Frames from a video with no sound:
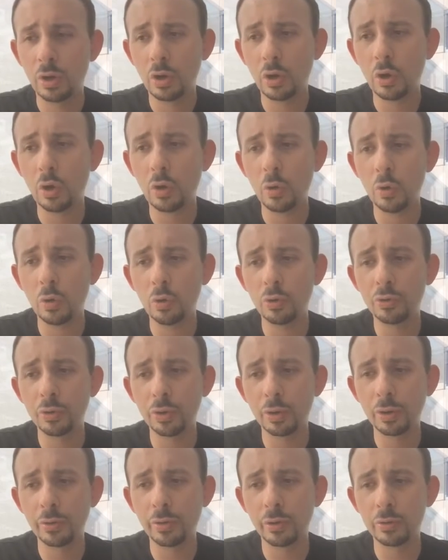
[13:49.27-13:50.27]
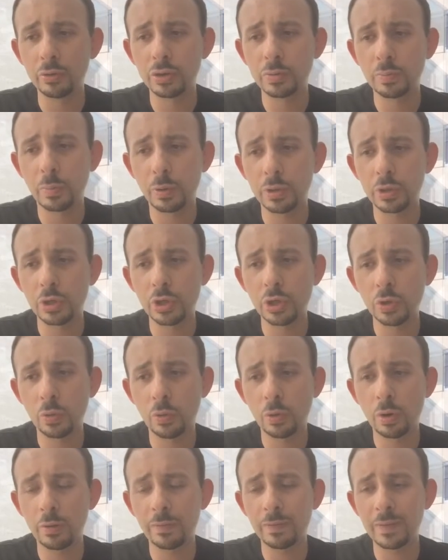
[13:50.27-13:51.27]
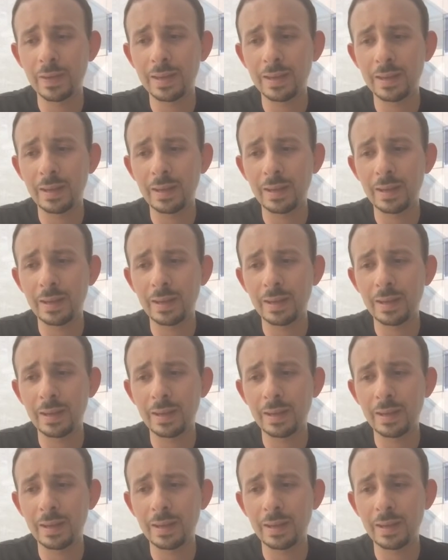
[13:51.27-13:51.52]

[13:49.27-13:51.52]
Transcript: hold those puts short.